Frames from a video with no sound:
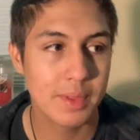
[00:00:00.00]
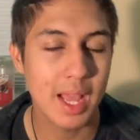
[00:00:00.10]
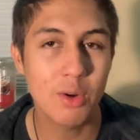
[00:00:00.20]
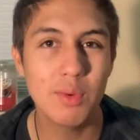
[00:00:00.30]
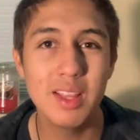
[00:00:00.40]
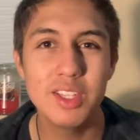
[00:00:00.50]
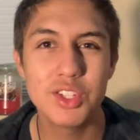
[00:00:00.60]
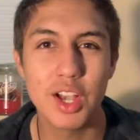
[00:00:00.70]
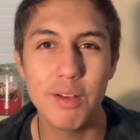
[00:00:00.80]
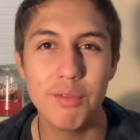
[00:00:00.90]
I don't really
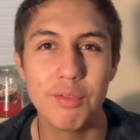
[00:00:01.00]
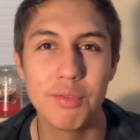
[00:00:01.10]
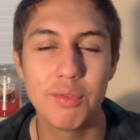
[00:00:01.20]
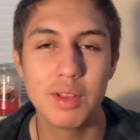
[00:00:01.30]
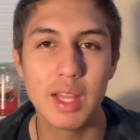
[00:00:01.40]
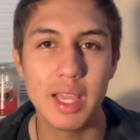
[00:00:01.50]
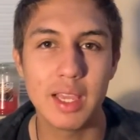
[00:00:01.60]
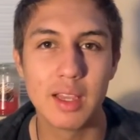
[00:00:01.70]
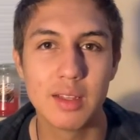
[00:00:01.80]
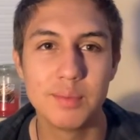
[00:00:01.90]
shop like
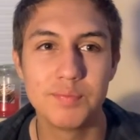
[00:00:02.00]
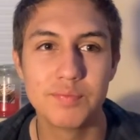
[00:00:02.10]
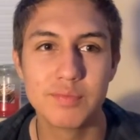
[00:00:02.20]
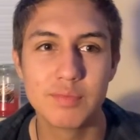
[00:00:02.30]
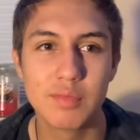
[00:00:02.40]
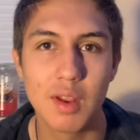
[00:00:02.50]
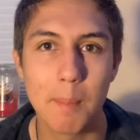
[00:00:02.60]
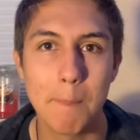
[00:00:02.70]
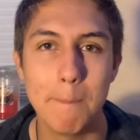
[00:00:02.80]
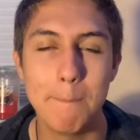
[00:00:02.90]

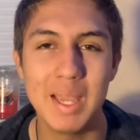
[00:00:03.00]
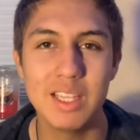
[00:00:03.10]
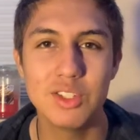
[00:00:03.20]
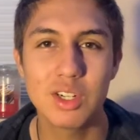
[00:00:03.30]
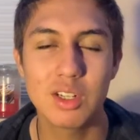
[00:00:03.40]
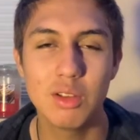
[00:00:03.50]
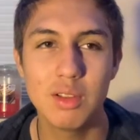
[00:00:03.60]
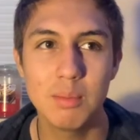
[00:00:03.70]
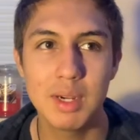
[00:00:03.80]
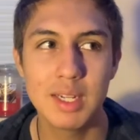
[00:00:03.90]
major
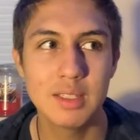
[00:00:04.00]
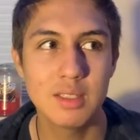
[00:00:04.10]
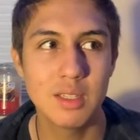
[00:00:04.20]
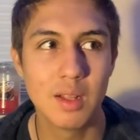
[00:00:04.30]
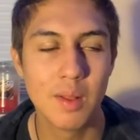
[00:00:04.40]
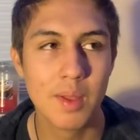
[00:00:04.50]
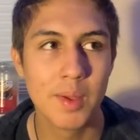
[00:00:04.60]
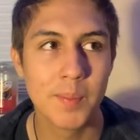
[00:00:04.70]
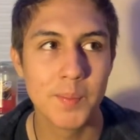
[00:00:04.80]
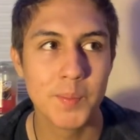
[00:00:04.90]
clothing brands,
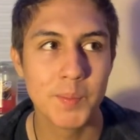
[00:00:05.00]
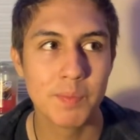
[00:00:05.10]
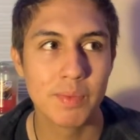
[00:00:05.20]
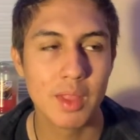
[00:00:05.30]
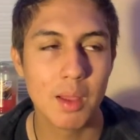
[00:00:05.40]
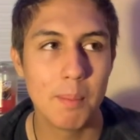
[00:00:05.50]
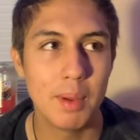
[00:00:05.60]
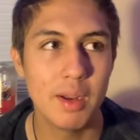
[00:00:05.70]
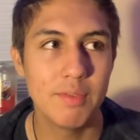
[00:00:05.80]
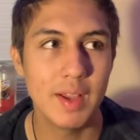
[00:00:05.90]

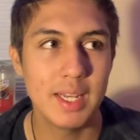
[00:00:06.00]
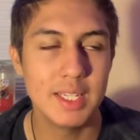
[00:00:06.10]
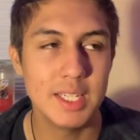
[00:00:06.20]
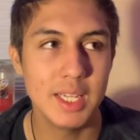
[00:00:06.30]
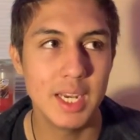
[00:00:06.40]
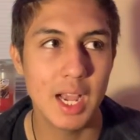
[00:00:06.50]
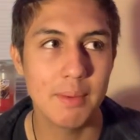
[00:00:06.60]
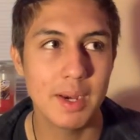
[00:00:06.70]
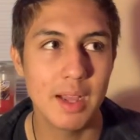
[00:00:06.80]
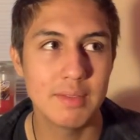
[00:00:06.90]
but if I did, I
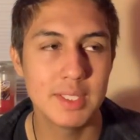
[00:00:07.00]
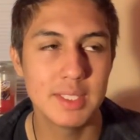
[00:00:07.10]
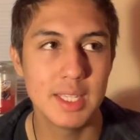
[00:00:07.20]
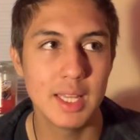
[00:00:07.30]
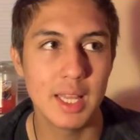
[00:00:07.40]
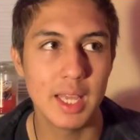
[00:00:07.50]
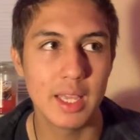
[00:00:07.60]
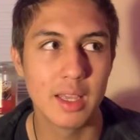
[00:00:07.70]
would have to say like,